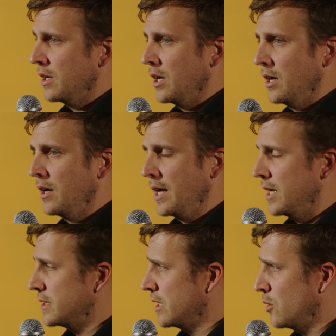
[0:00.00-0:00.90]

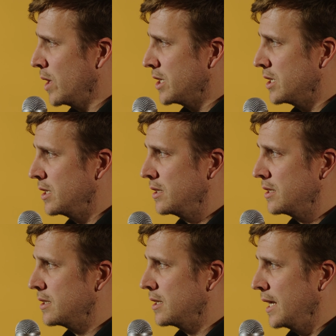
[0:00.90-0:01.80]
asking
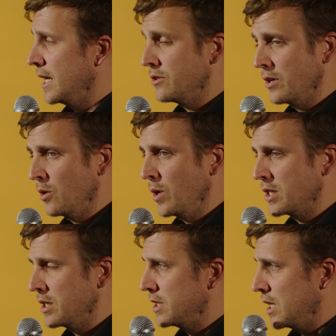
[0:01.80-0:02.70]
questions, answering
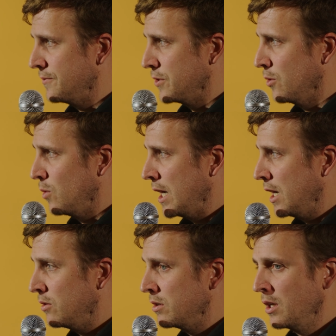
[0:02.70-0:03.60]
questions. After a
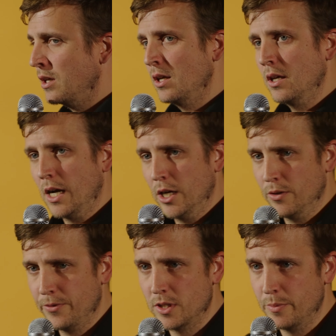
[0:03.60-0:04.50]
while, I
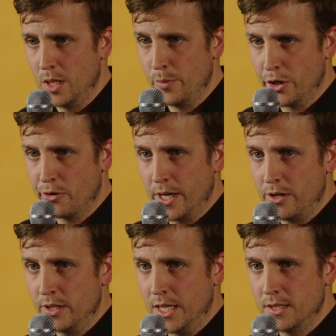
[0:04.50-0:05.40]
offered to be a
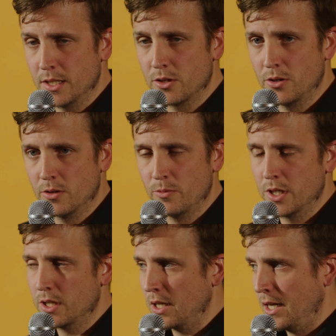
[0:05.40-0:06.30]
moderator in that Discord,
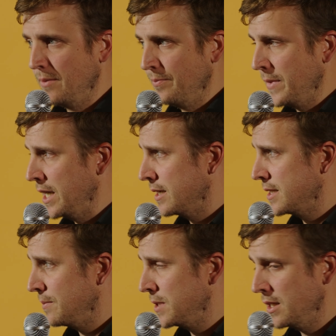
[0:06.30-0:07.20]
which they
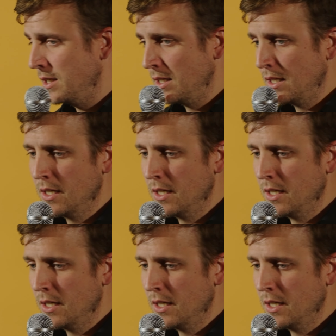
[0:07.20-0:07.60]
accepted.